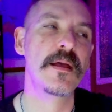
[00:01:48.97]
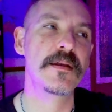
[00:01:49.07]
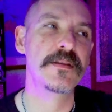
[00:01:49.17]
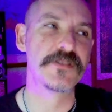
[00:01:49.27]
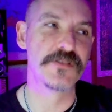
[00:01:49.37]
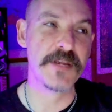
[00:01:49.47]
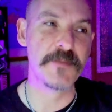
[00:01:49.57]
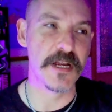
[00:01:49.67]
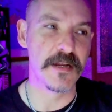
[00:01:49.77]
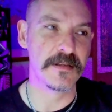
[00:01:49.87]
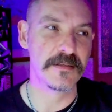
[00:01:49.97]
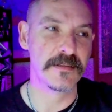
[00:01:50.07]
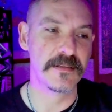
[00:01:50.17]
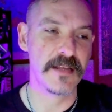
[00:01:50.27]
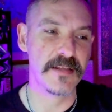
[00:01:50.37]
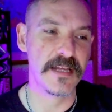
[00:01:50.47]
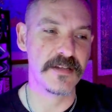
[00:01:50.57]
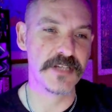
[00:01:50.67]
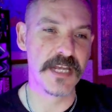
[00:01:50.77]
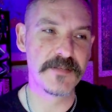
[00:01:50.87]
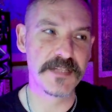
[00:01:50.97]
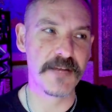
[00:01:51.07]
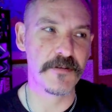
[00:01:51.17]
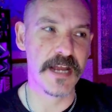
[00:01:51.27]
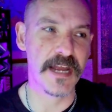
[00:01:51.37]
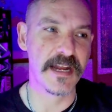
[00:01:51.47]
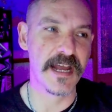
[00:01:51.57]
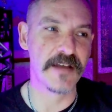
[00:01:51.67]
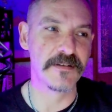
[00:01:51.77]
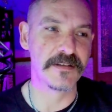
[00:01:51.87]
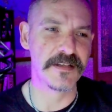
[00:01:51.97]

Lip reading: StreamYard. And then James and I were hanging out